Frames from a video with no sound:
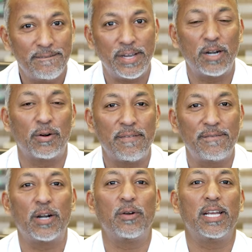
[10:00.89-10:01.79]
very,
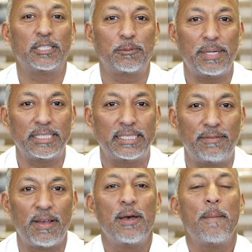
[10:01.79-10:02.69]
very
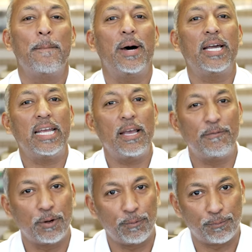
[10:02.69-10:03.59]
expensive. But
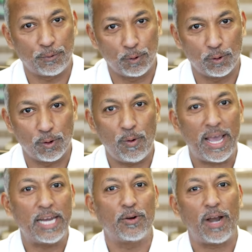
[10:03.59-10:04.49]
if you're frugal
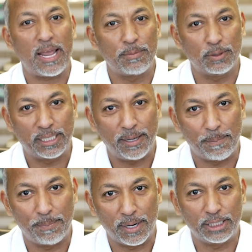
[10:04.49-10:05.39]
and you're able to
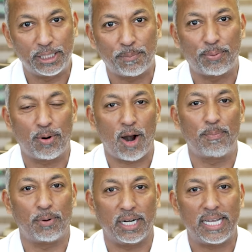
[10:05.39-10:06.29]
budget
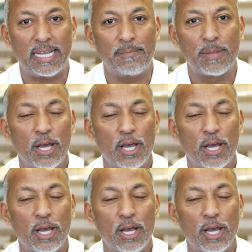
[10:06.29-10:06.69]
properly,